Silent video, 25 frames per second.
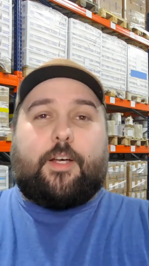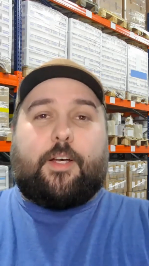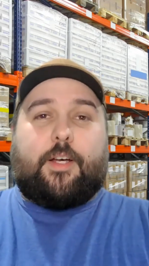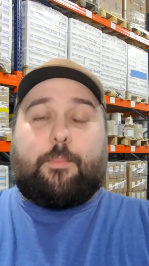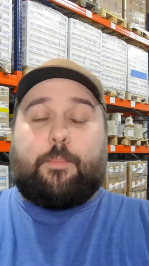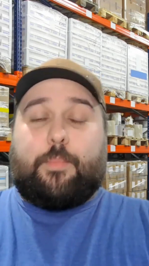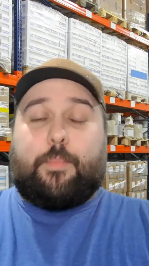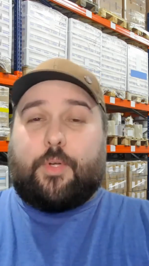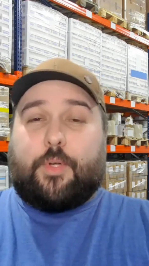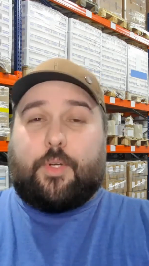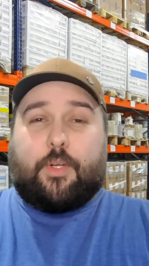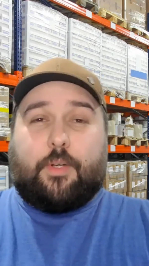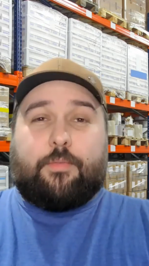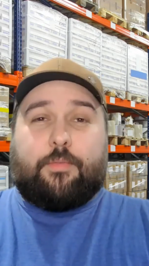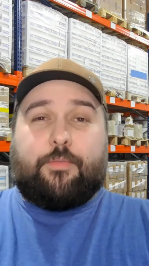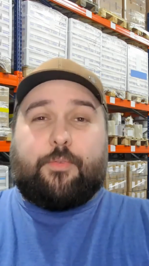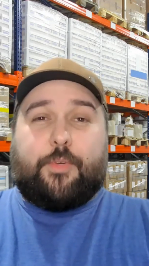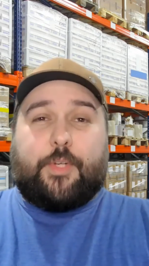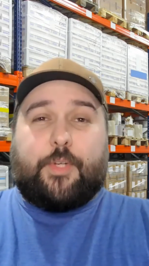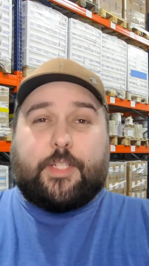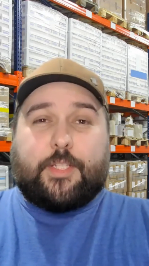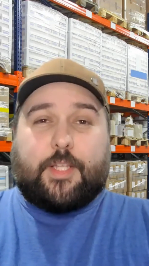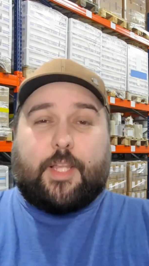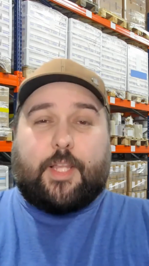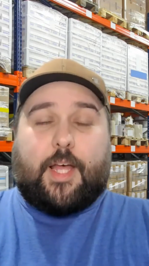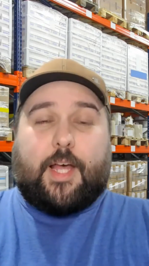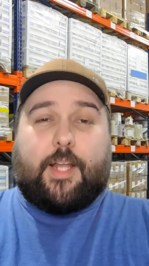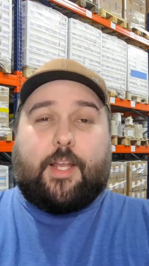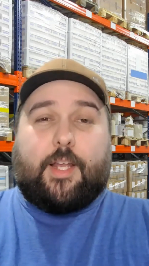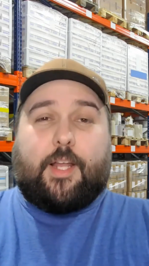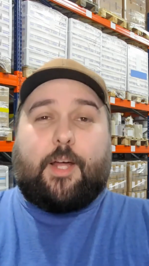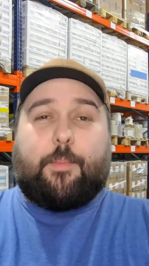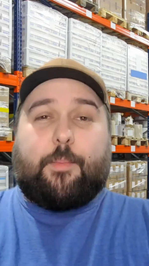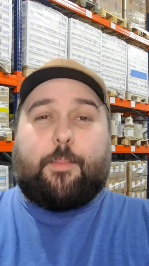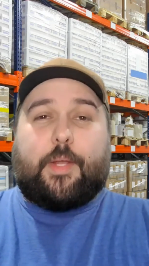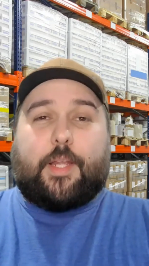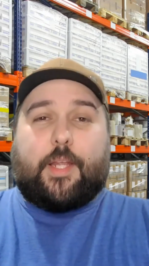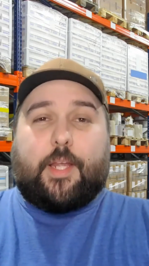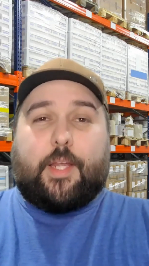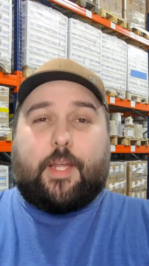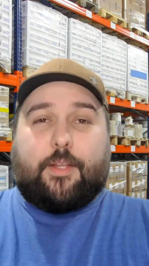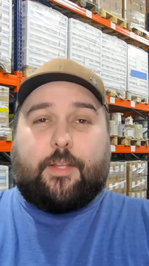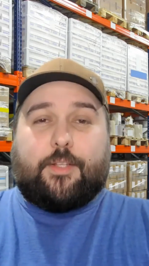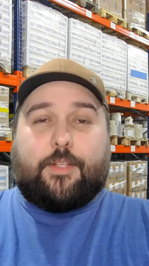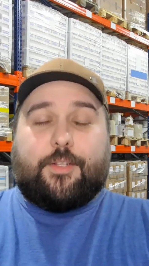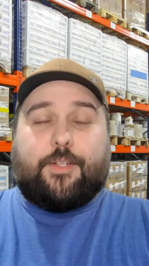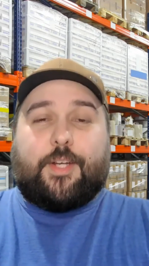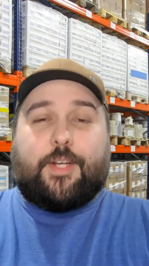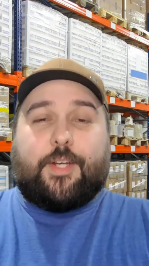book a free slot on my calendar,